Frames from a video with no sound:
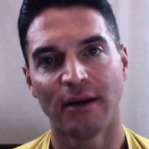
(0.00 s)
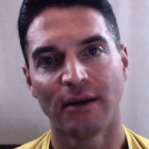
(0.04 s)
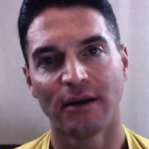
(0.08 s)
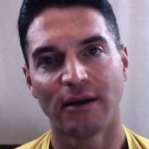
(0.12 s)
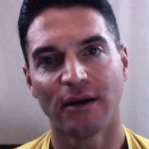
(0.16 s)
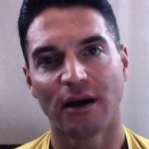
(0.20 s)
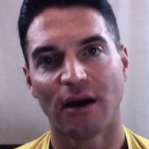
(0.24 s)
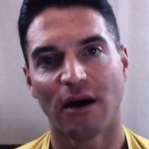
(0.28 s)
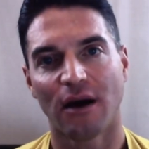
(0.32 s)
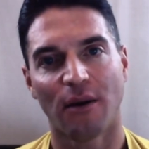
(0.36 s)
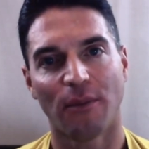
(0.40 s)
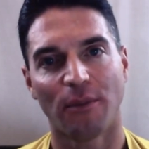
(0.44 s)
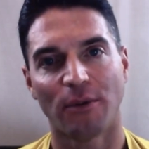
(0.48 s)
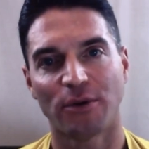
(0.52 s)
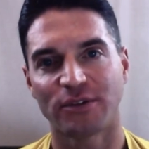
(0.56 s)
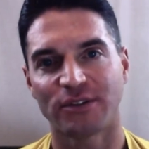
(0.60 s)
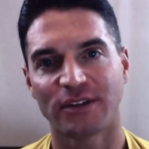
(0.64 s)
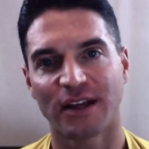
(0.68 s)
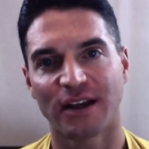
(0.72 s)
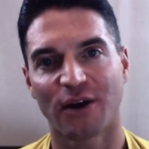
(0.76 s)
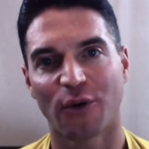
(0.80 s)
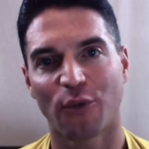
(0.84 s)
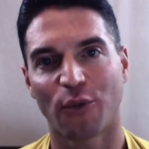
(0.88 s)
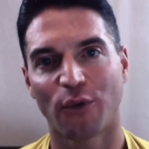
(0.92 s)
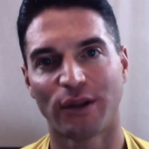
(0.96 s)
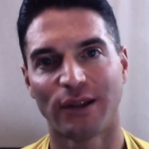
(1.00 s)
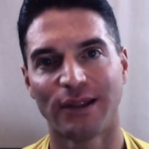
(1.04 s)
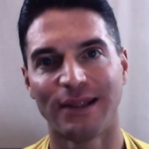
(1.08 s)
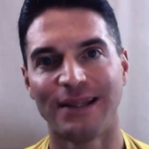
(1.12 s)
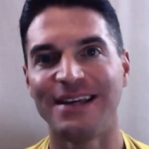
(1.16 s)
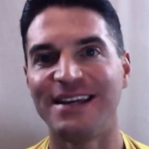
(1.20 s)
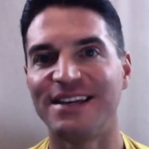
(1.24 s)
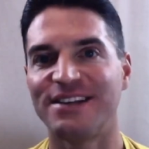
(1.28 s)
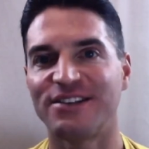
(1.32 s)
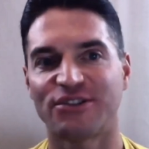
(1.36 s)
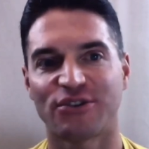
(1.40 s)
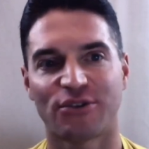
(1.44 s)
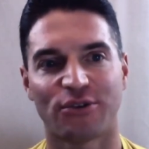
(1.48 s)
almost like a
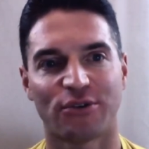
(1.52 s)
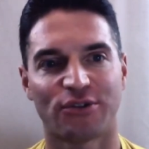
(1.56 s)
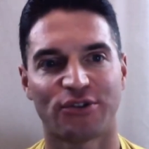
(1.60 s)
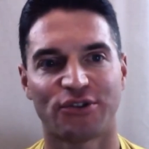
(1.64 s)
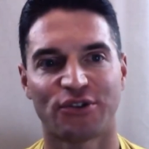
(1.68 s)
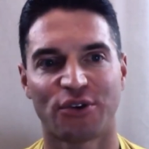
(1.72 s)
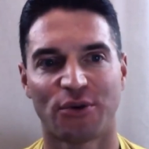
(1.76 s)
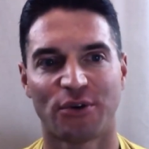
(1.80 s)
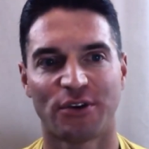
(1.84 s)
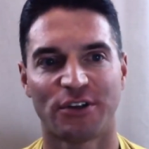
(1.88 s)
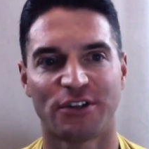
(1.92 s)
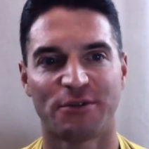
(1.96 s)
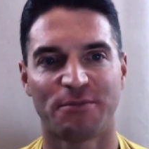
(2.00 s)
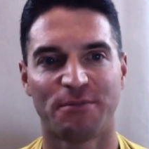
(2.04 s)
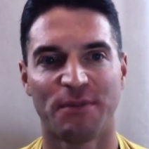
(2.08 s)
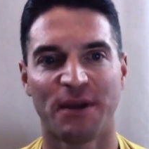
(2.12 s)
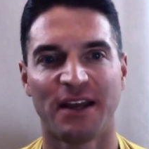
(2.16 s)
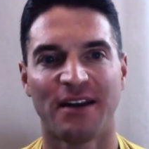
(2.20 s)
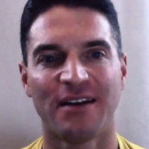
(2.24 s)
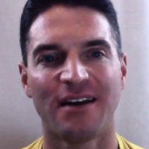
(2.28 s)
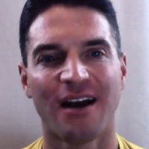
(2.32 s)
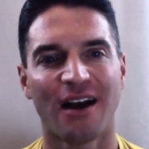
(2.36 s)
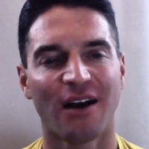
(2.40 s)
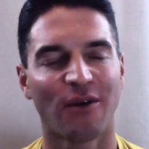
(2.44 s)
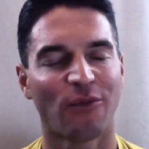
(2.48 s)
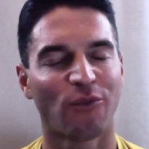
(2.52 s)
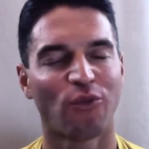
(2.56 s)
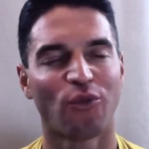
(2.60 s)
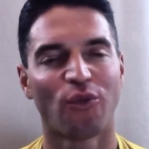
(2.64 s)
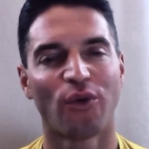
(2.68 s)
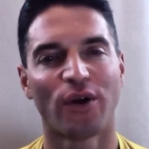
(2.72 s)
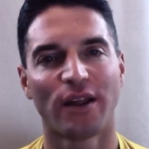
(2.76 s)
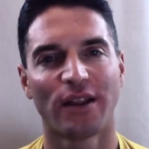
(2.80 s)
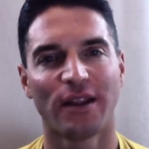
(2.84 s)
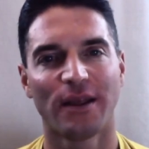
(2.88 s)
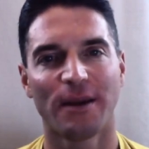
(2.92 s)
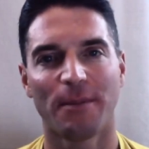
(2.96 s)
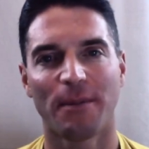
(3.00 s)
releaser, so to speak. Not
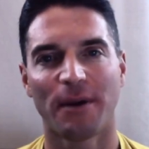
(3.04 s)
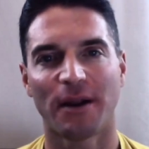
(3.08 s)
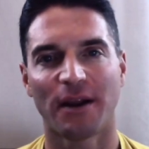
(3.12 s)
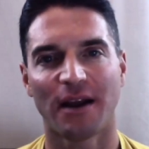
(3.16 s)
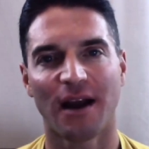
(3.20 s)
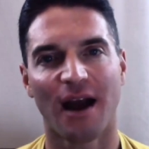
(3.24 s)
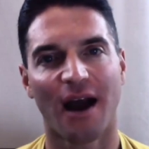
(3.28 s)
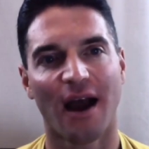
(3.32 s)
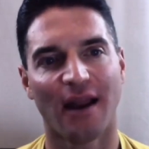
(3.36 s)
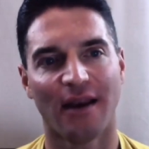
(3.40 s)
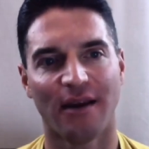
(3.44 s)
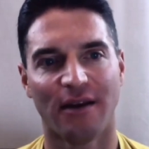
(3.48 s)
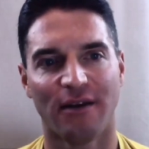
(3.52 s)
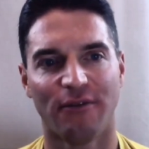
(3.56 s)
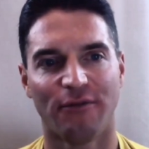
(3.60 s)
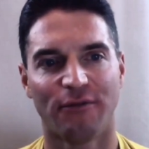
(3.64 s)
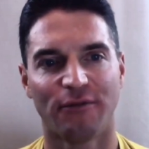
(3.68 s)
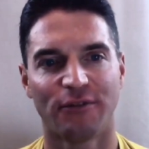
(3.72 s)
really, but kind of.